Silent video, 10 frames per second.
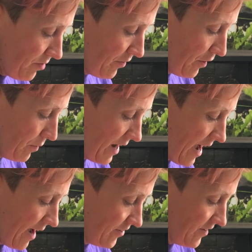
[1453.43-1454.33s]
they would
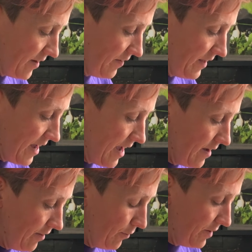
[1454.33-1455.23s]
accidentally yank
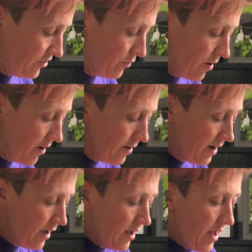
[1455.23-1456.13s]
a little bit too hard.
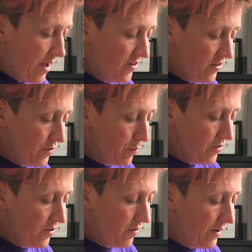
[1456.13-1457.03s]
And just, it's
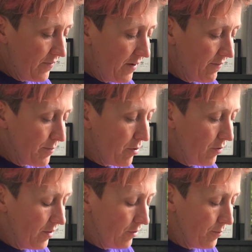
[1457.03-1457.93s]
worth noting, if you ever
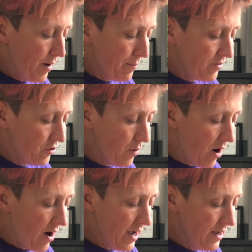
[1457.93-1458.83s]
pull the loop up too
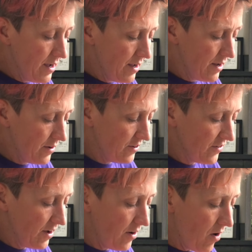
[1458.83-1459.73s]
high, just
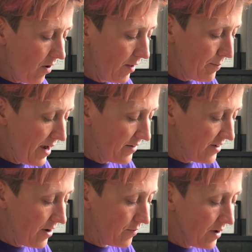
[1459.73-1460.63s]
kind of haul it back
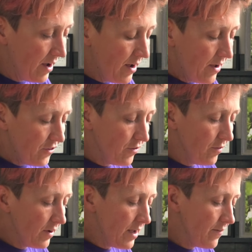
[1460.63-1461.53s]
down. So you're
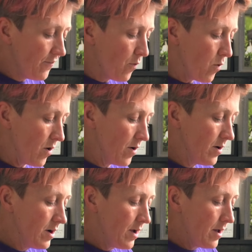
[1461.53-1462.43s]
looking
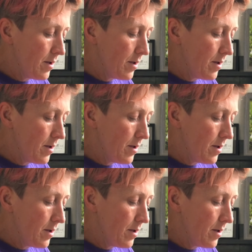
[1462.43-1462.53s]
for